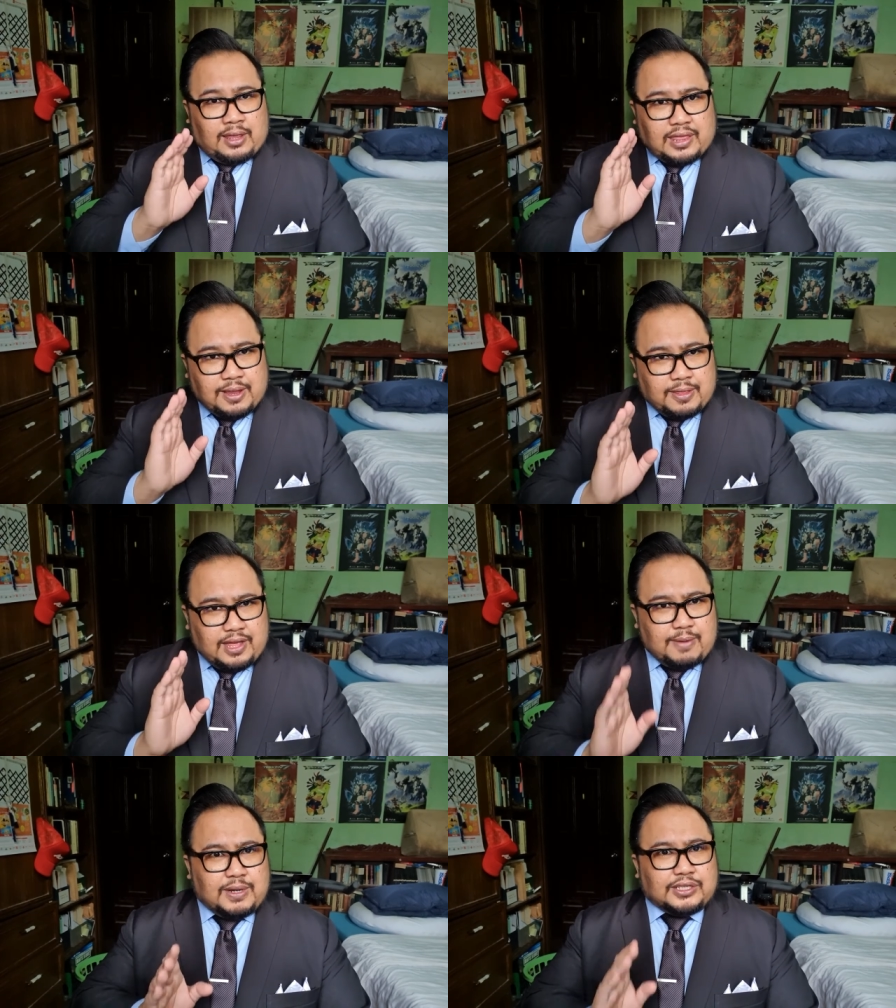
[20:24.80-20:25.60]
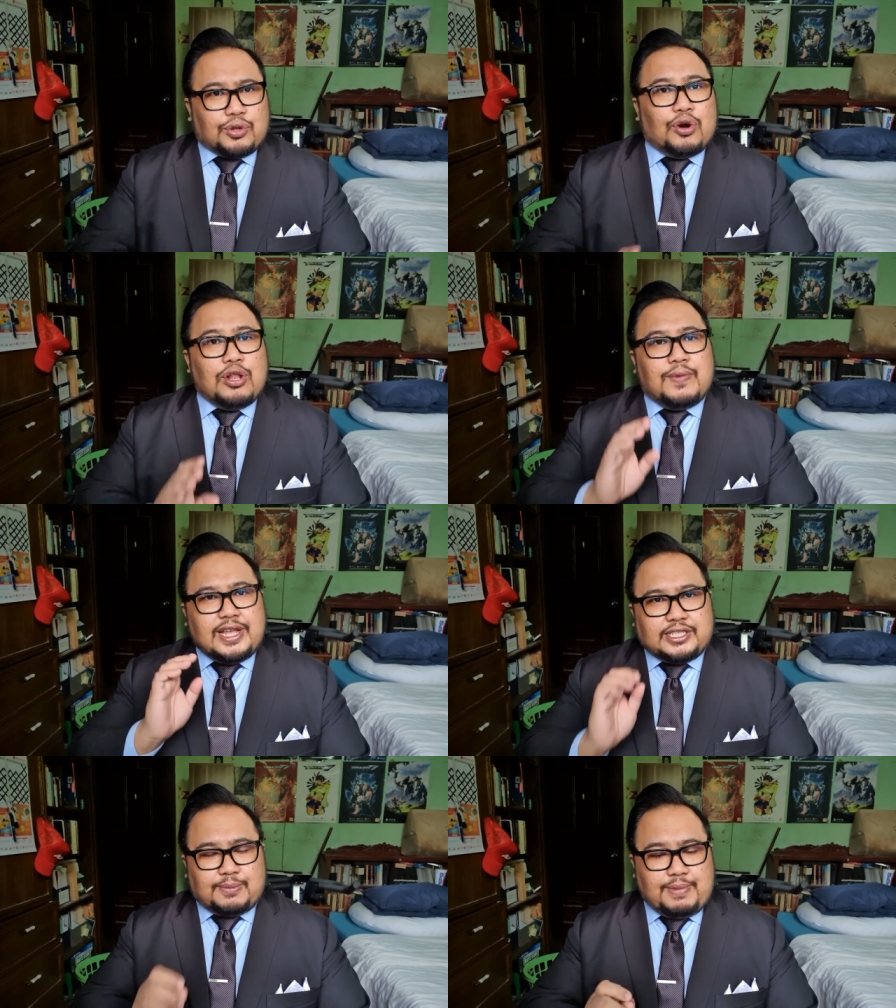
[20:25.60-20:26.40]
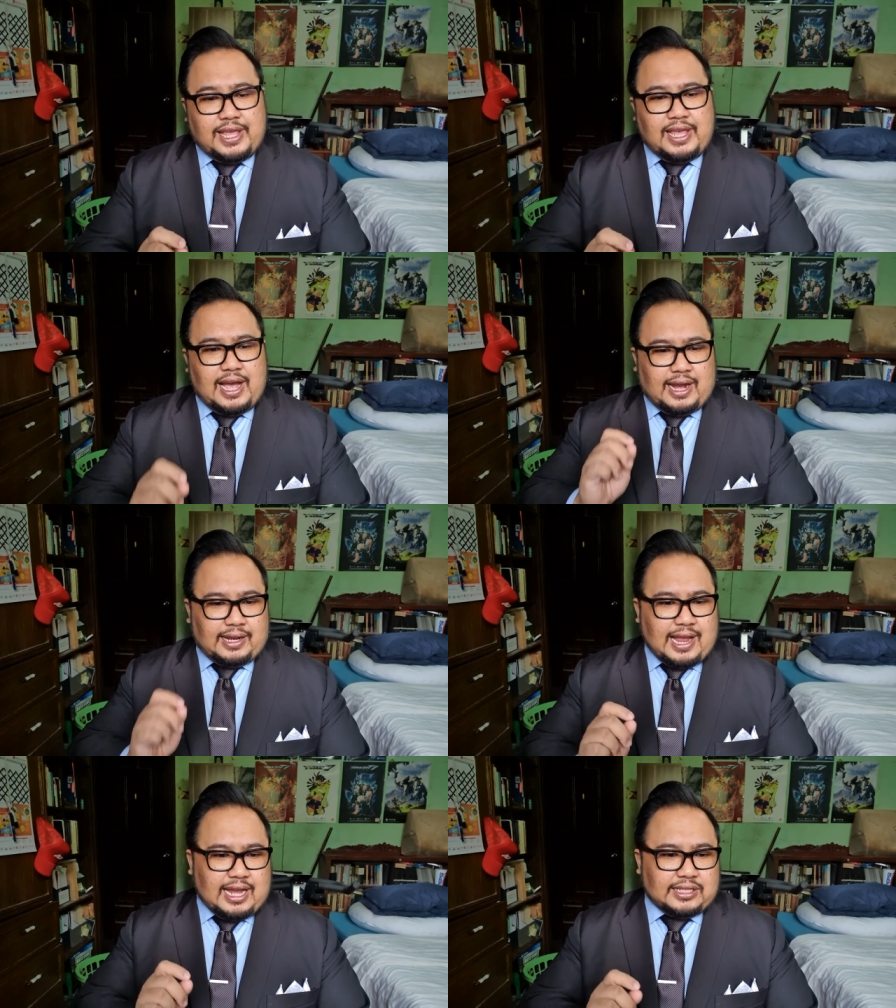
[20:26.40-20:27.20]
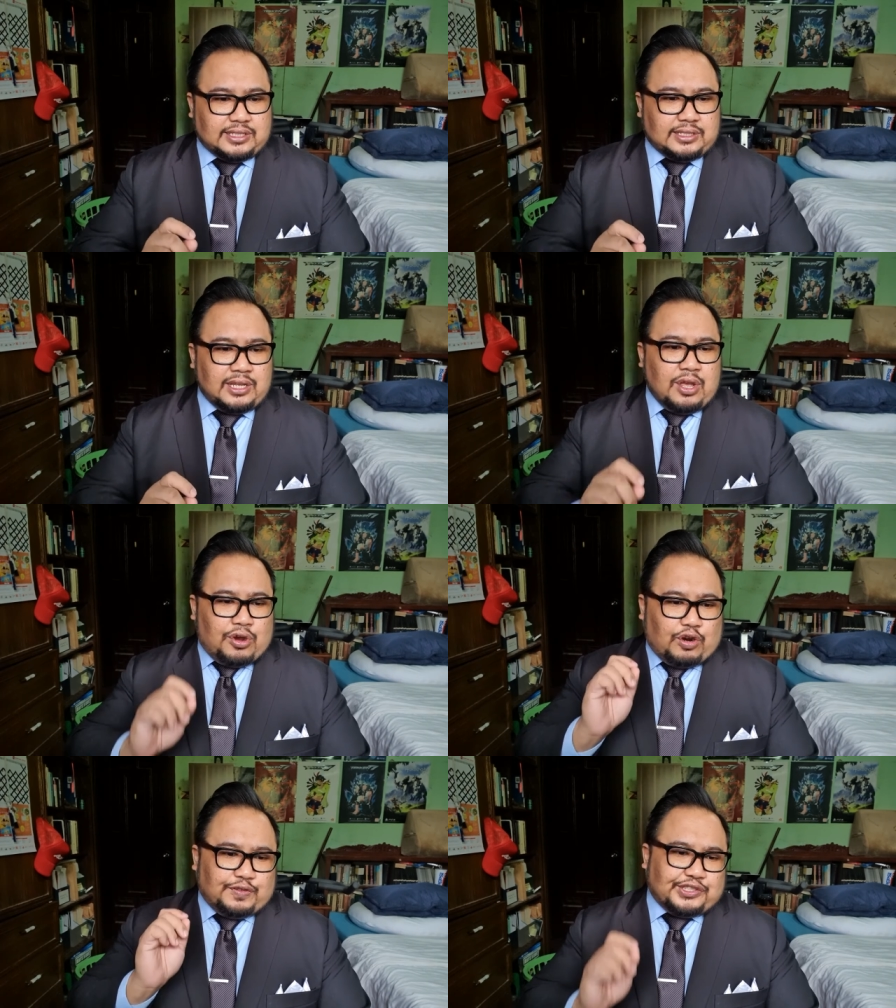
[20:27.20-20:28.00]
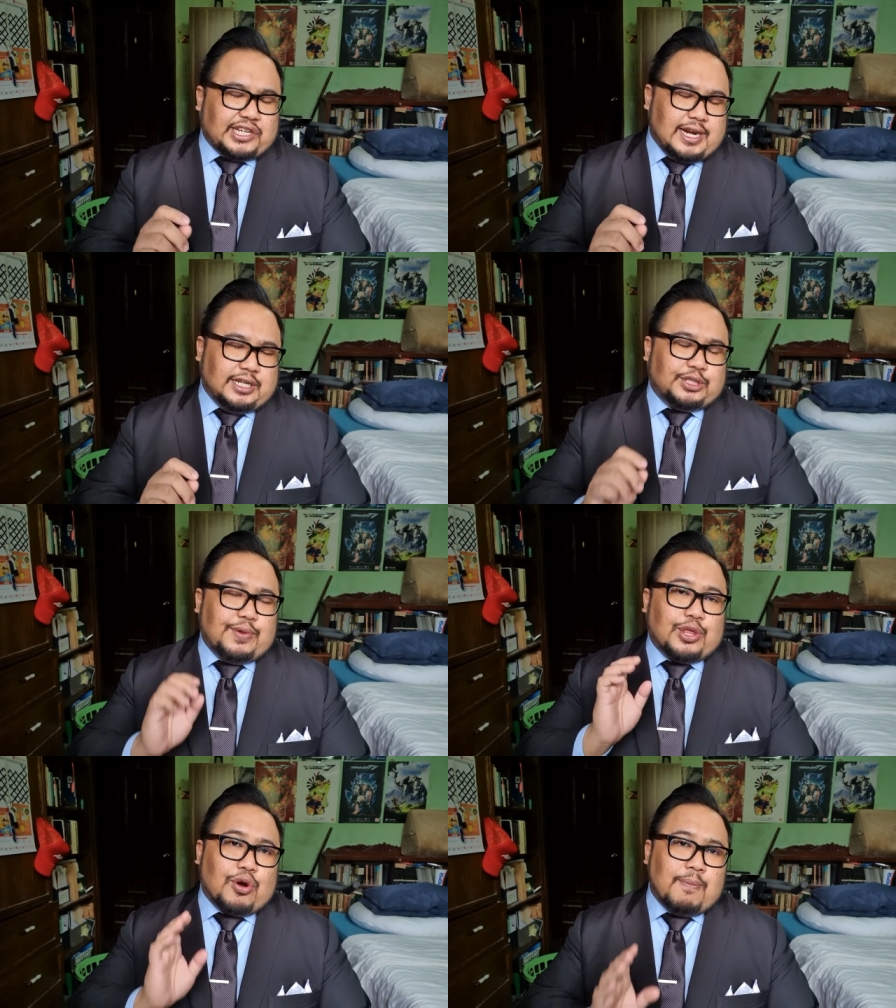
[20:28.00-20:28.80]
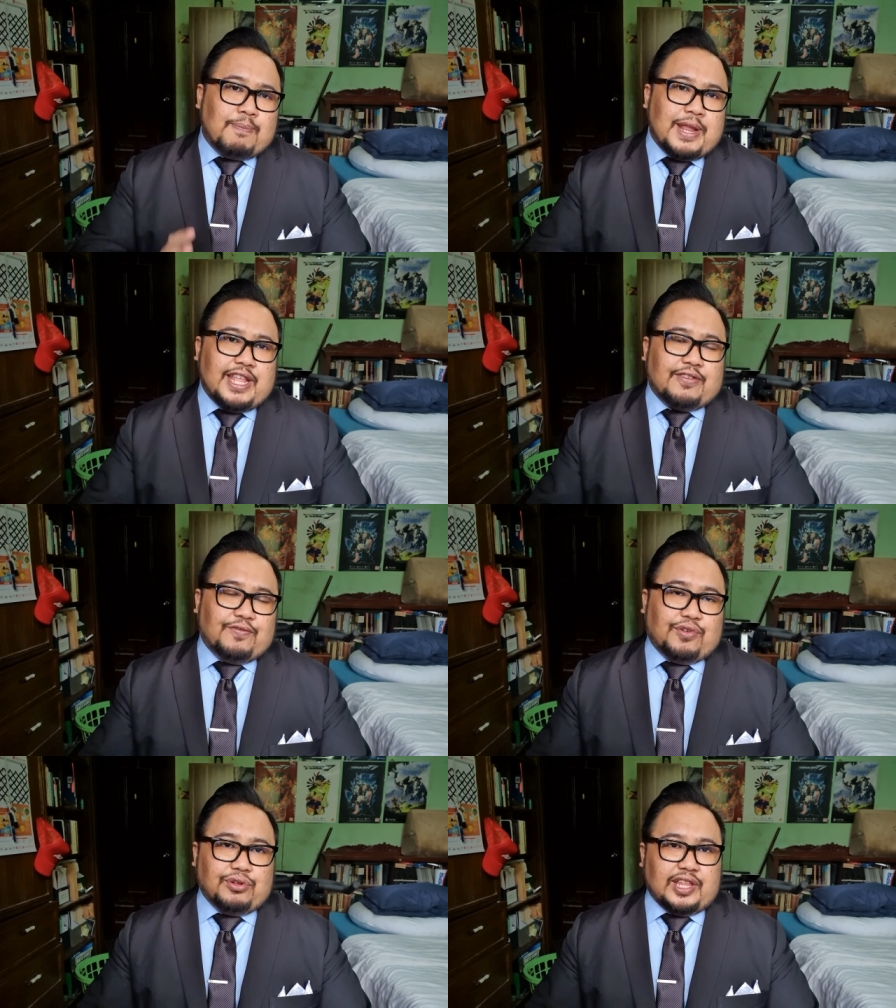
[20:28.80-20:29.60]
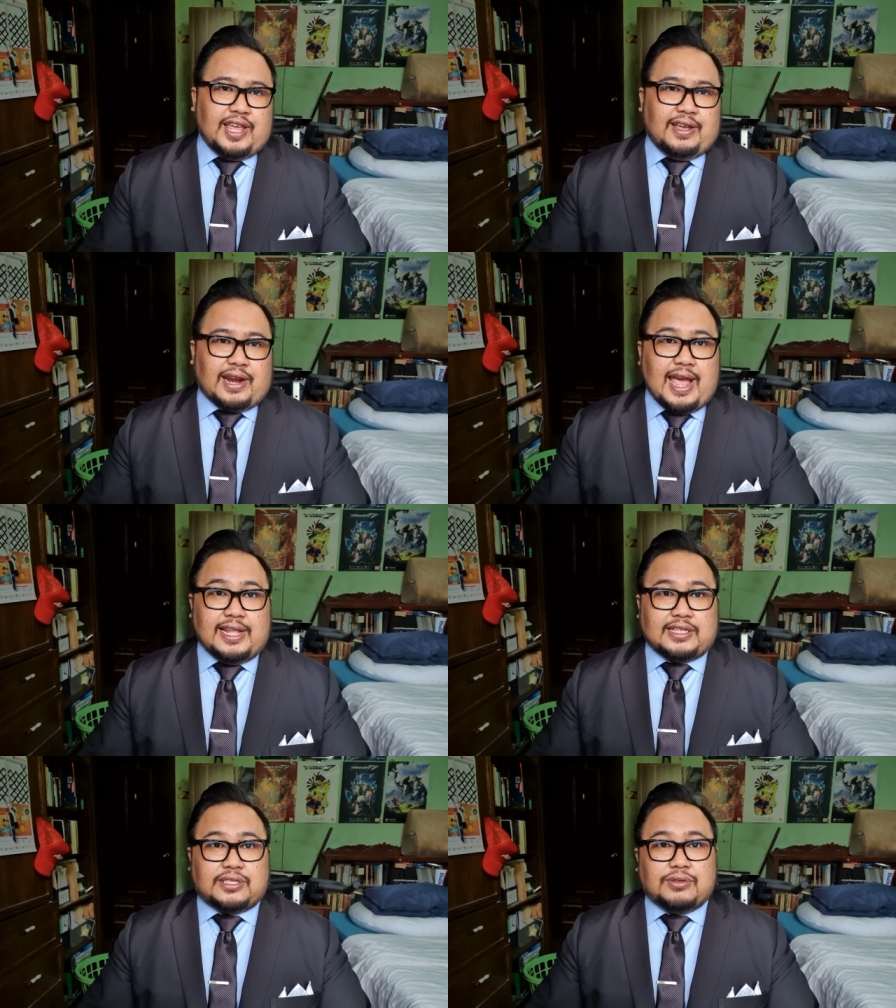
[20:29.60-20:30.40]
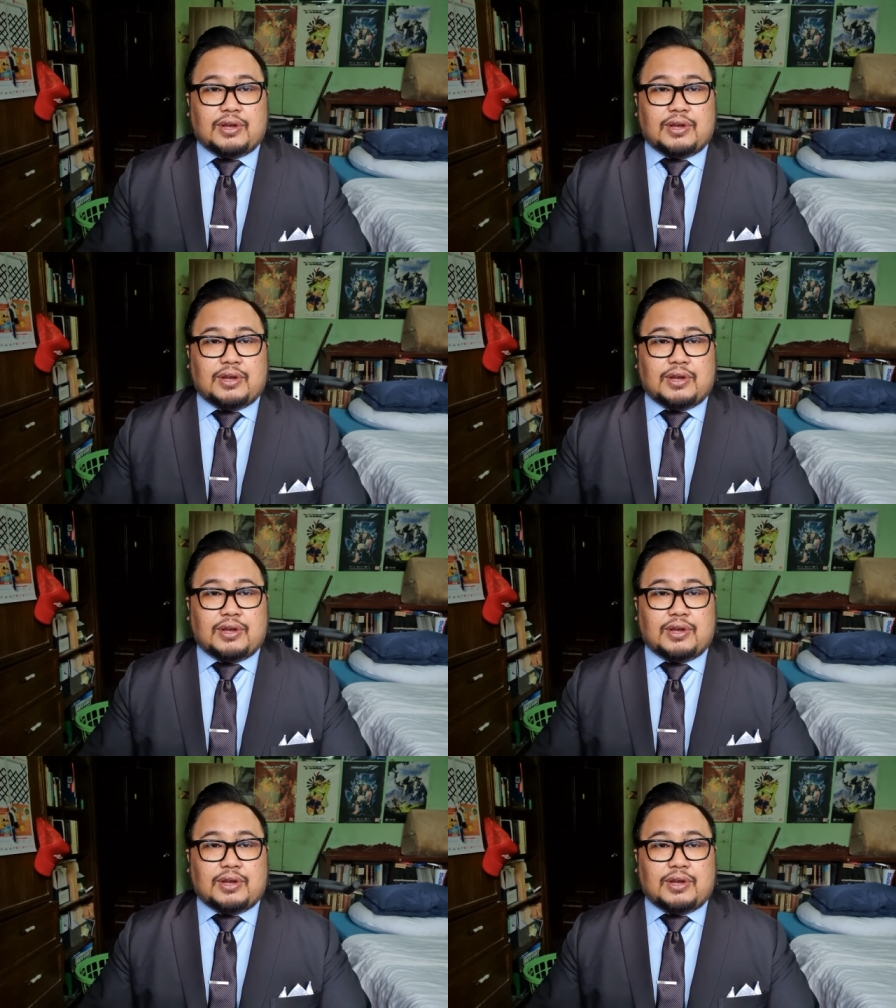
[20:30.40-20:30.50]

there must always be a class of shares with complete voting rights.